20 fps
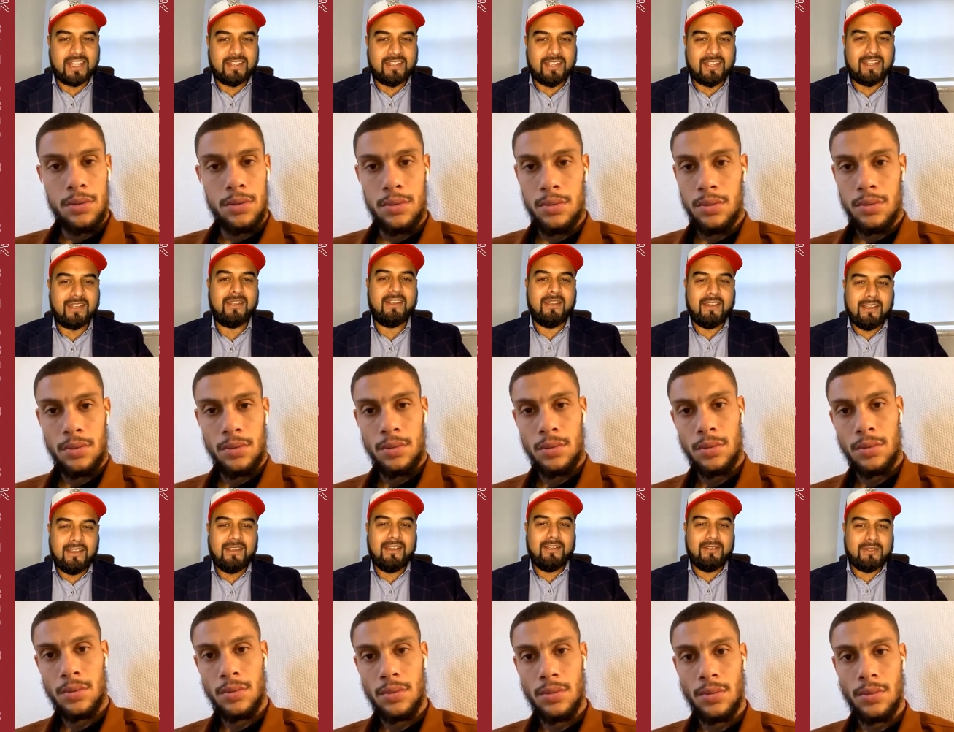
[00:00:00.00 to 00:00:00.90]
Speaker 1: they
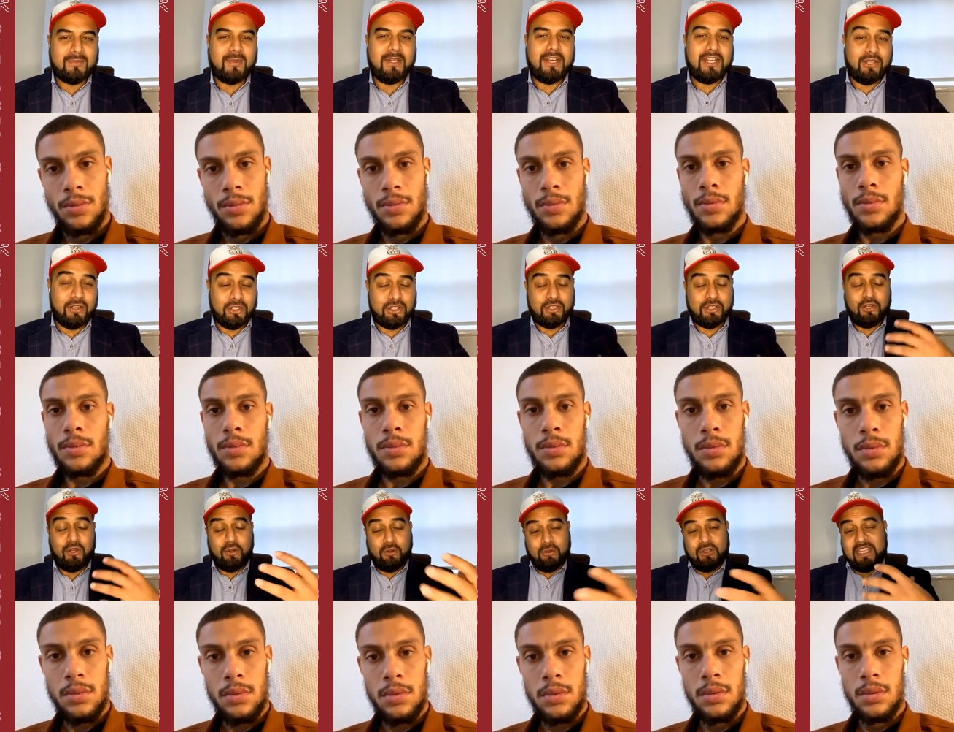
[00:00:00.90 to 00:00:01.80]
it was pretty good to
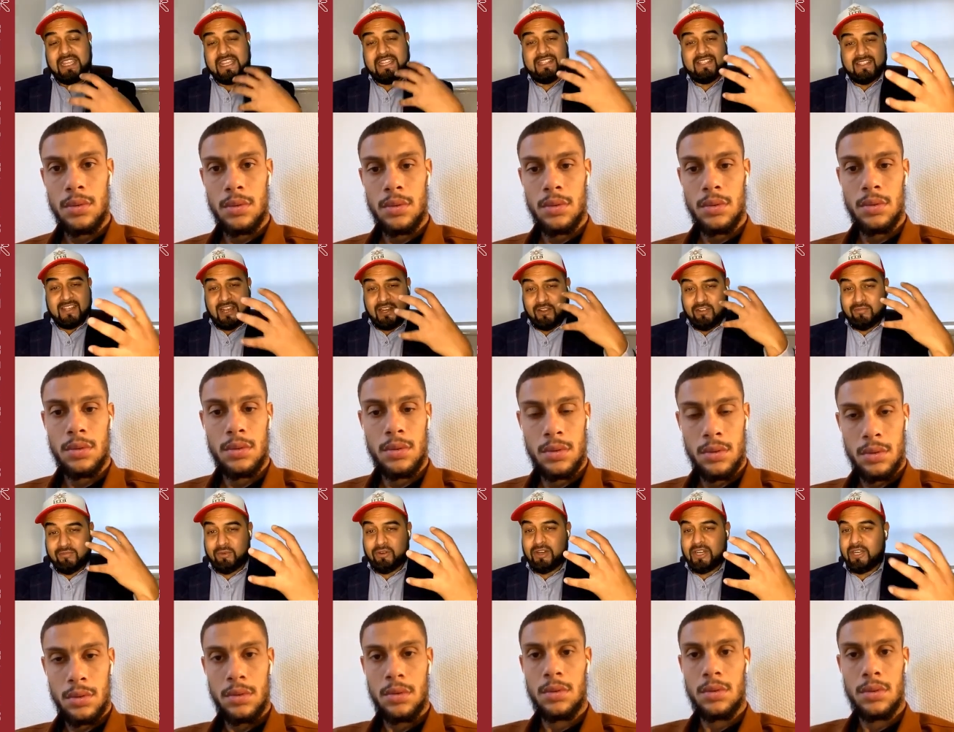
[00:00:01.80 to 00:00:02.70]
know the inside of
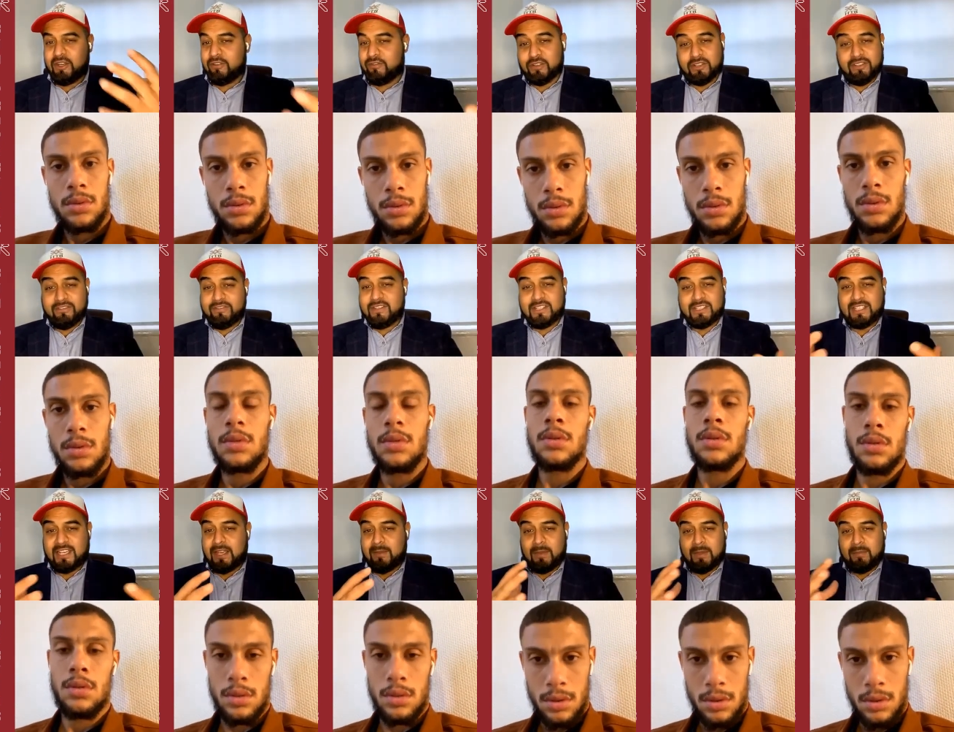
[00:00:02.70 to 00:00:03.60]
Mourinho for the first
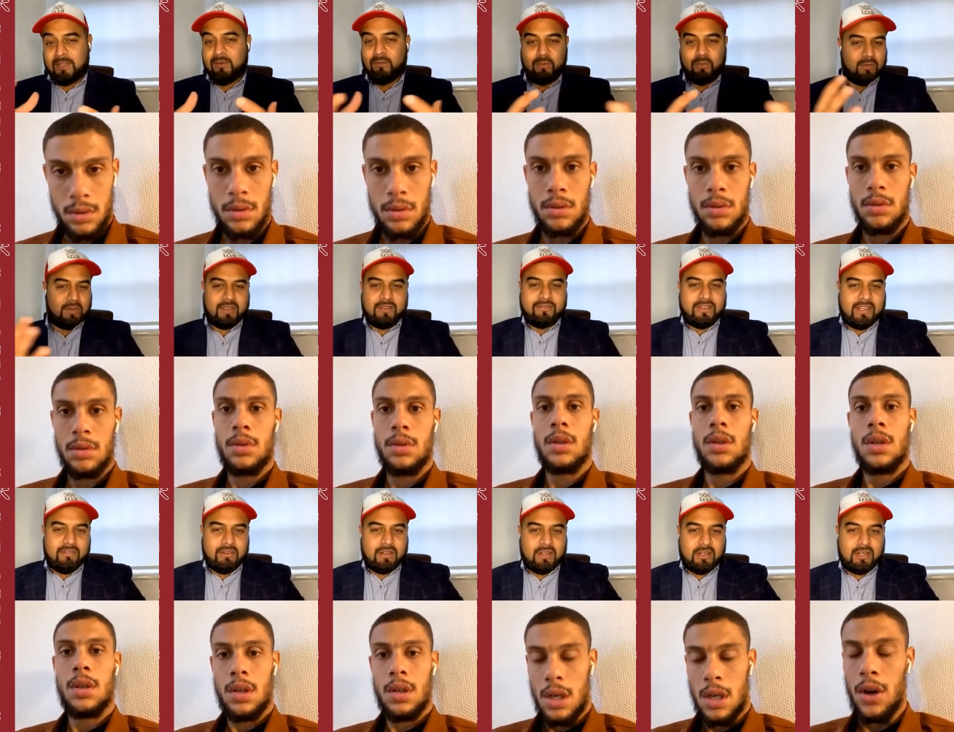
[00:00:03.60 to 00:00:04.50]
time. I mean, I've
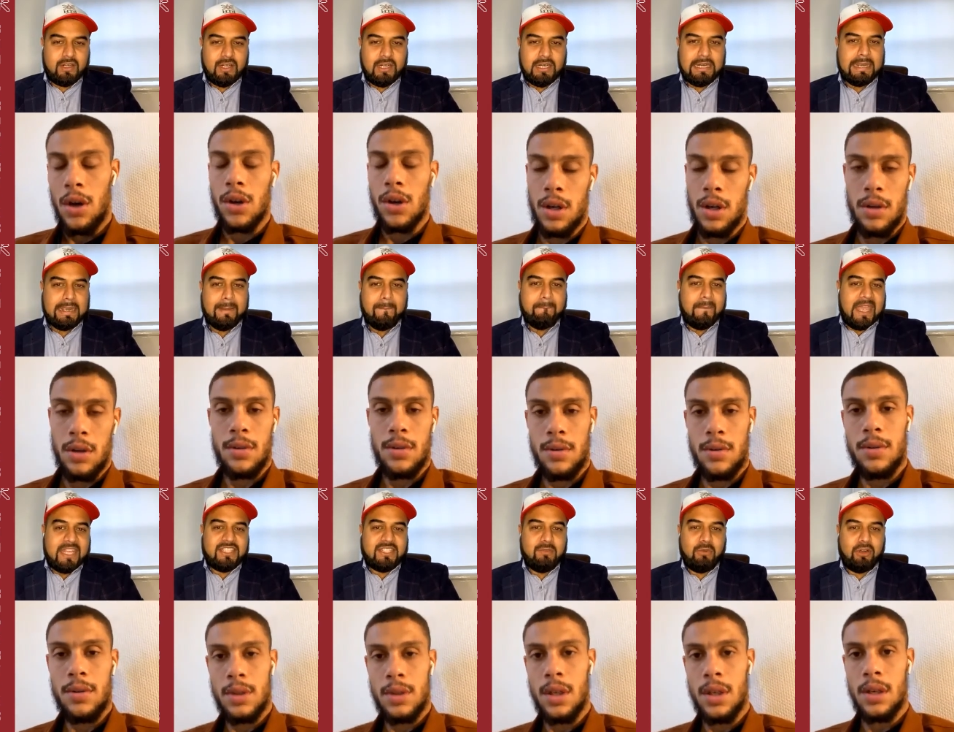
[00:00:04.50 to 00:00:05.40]
never okay. met
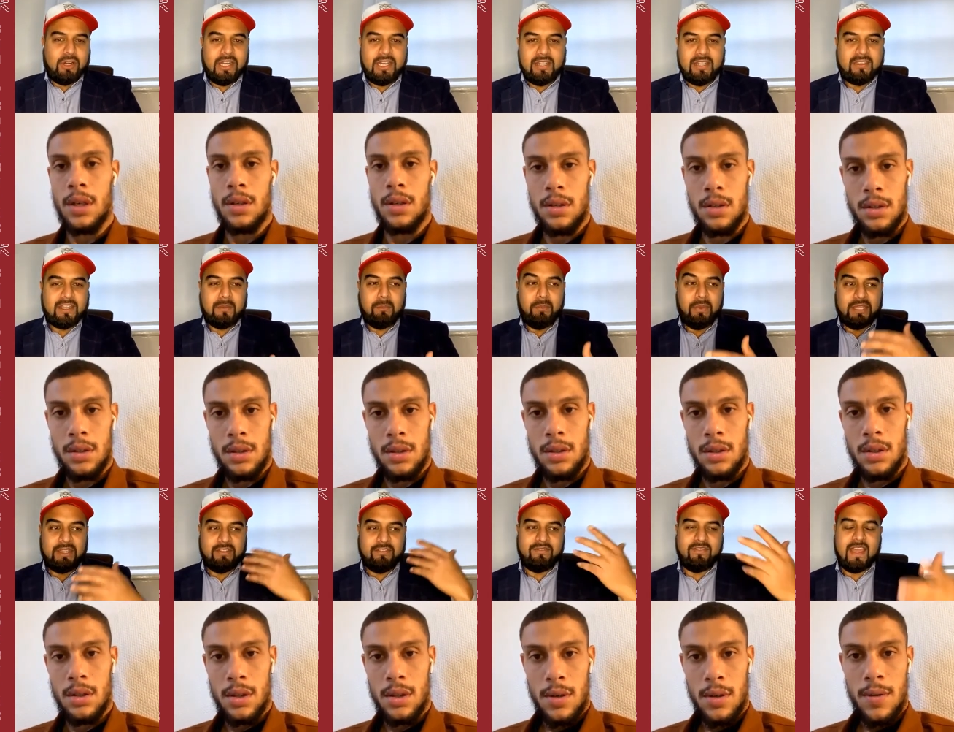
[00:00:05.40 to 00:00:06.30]
him or anything, but the
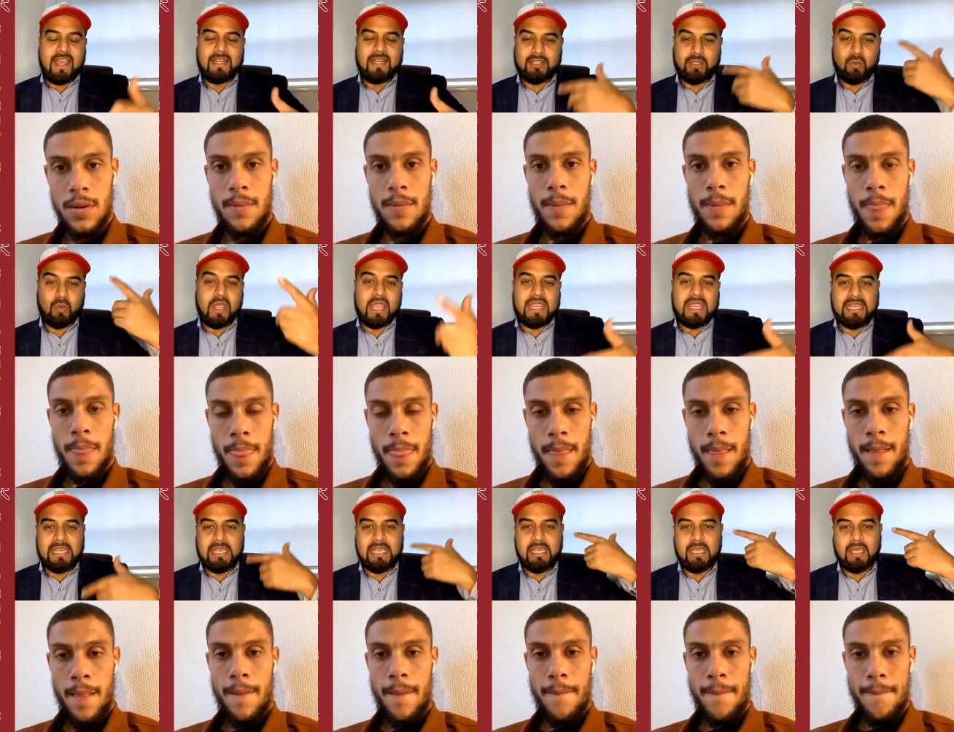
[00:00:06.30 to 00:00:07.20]
fact, the way
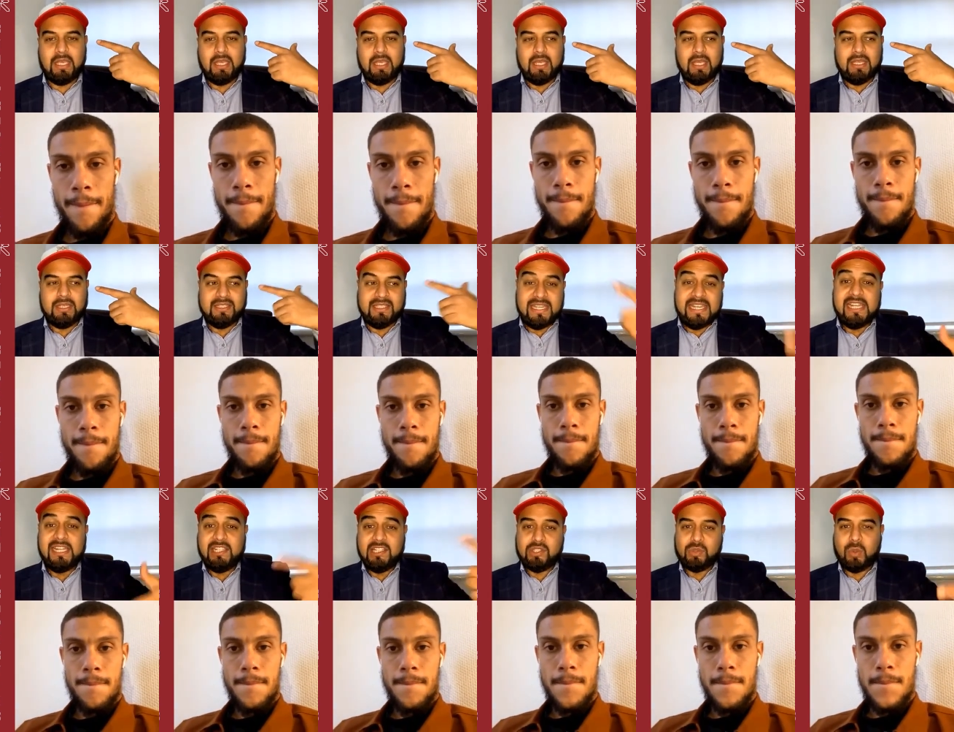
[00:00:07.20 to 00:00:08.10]
he
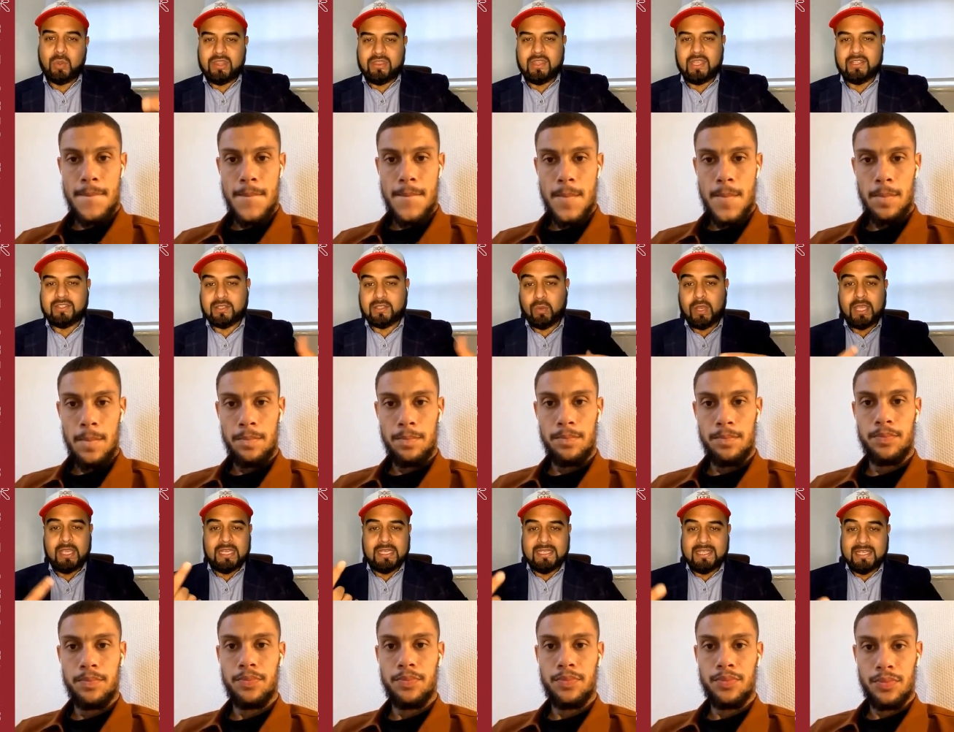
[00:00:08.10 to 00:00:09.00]
deals with things, the way he
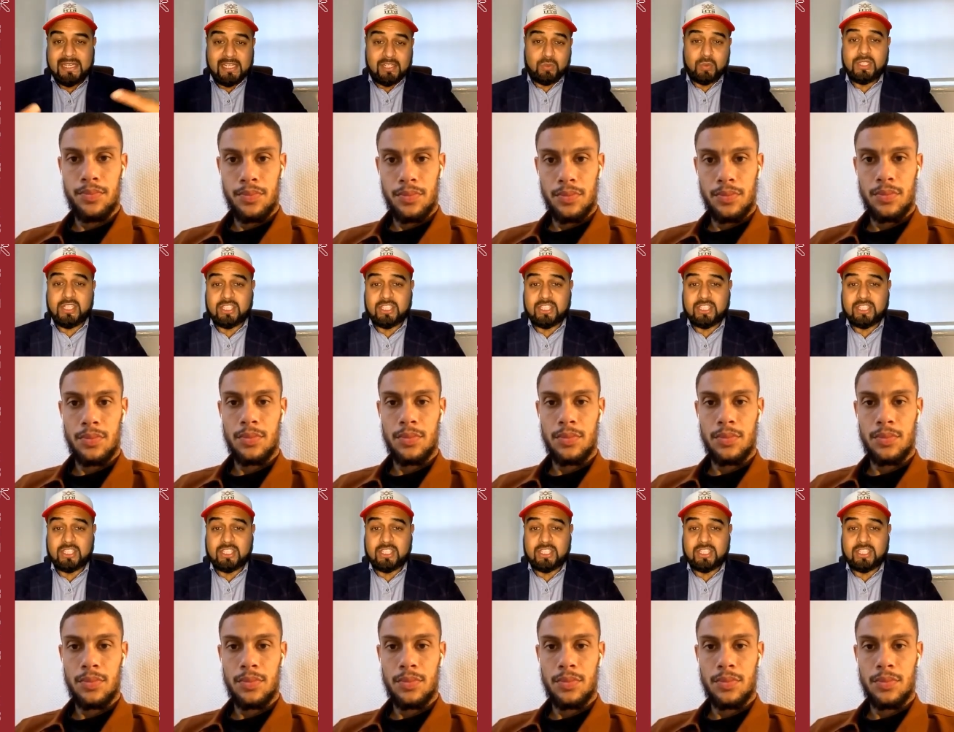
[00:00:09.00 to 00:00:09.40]
deals with his